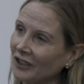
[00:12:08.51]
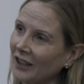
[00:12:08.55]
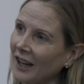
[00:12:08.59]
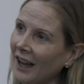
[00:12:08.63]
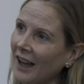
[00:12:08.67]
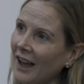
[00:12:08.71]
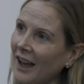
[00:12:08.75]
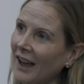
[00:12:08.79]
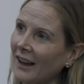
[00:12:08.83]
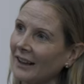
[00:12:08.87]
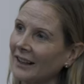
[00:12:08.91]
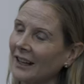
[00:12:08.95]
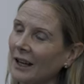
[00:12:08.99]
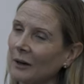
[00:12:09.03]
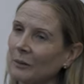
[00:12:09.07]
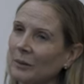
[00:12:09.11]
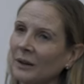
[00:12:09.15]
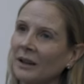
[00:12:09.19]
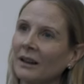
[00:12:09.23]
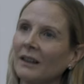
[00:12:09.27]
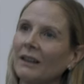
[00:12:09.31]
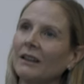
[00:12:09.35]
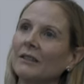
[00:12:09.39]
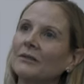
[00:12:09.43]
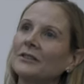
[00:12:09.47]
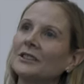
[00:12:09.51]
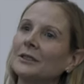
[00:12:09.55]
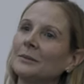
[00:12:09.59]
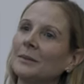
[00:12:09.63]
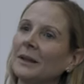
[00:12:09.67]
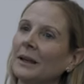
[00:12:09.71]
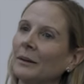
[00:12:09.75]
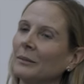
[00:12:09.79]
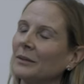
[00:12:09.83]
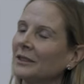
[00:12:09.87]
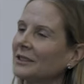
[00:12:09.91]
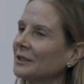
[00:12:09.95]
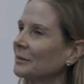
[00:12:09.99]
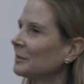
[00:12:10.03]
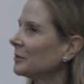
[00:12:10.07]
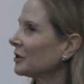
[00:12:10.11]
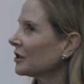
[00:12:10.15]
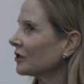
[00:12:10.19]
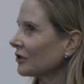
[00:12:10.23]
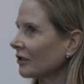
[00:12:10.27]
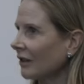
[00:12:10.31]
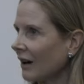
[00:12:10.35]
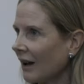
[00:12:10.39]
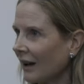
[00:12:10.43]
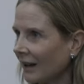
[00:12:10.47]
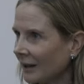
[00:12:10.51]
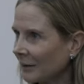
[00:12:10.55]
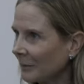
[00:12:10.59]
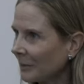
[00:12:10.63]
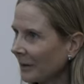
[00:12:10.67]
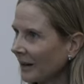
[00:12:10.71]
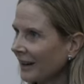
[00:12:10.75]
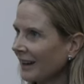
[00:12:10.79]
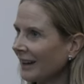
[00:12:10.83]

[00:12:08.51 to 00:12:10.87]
and I would love to be able to prescribe